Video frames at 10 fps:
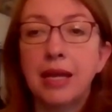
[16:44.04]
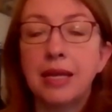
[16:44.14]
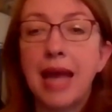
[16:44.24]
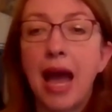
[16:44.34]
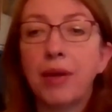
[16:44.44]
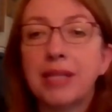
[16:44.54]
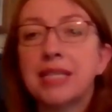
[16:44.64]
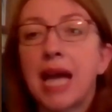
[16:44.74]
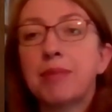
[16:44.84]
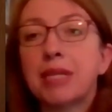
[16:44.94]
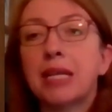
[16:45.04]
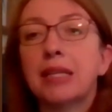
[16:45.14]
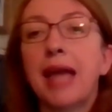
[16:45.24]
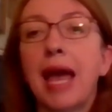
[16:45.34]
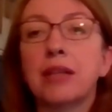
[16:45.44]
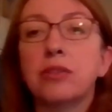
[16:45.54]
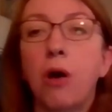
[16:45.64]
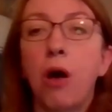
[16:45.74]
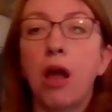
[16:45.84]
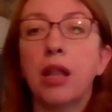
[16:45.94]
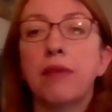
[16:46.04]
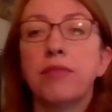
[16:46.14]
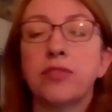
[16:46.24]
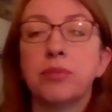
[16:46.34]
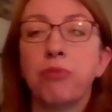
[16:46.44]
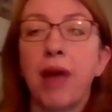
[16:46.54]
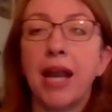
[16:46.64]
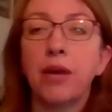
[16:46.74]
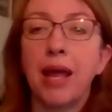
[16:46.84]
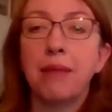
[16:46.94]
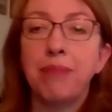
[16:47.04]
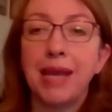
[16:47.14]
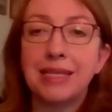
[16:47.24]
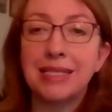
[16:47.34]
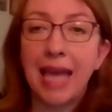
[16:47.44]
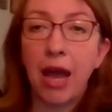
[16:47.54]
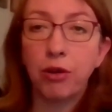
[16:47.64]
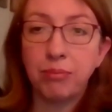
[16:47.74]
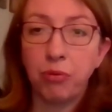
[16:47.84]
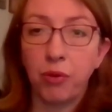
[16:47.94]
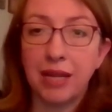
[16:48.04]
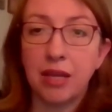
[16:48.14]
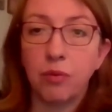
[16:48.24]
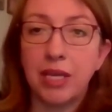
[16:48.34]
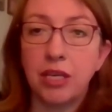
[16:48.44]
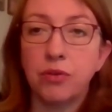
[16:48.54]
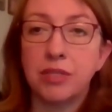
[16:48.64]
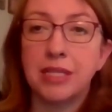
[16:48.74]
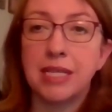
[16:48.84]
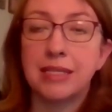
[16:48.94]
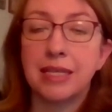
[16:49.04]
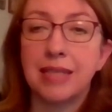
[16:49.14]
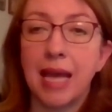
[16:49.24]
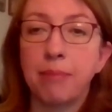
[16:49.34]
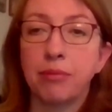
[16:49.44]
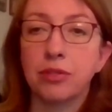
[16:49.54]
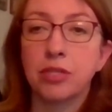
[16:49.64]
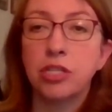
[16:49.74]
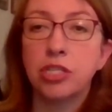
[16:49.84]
Now it's time to collect all of the soprano and bass counterpoint that we used in these examples,